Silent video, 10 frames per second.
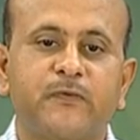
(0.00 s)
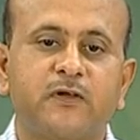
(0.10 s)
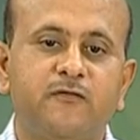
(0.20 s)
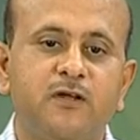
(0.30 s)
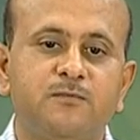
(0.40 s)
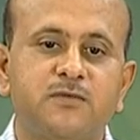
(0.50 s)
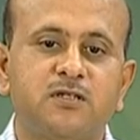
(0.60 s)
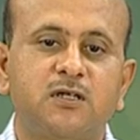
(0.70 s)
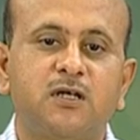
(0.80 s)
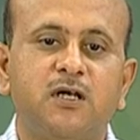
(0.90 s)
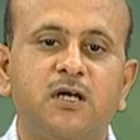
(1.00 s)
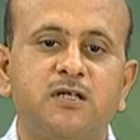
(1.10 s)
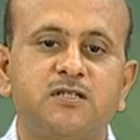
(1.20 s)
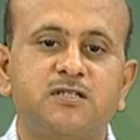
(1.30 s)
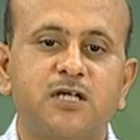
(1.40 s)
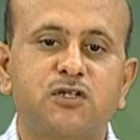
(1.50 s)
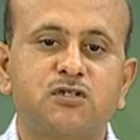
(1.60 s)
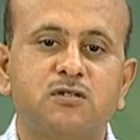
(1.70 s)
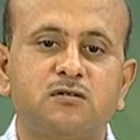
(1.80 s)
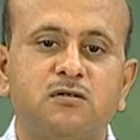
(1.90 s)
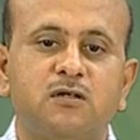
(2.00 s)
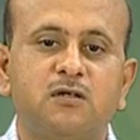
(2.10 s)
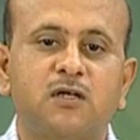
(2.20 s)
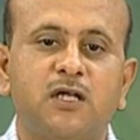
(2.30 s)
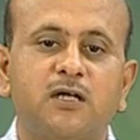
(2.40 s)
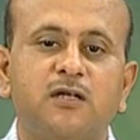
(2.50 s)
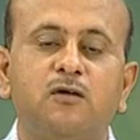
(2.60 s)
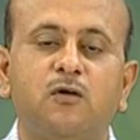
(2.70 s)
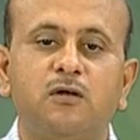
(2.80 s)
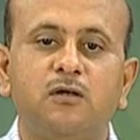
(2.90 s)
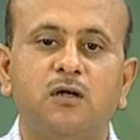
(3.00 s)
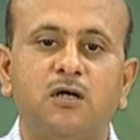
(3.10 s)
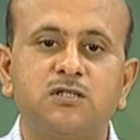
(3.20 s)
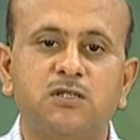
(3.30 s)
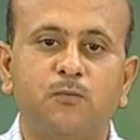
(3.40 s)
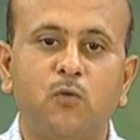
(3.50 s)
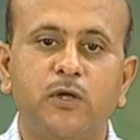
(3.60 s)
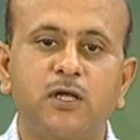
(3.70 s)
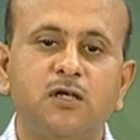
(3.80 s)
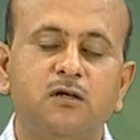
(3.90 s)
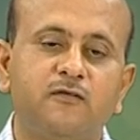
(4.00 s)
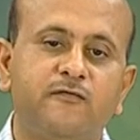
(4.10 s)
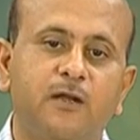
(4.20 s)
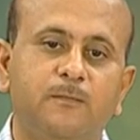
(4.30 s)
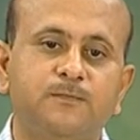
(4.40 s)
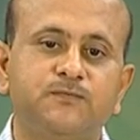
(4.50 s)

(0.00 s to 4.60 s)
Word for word: films and section collected on a supporting film.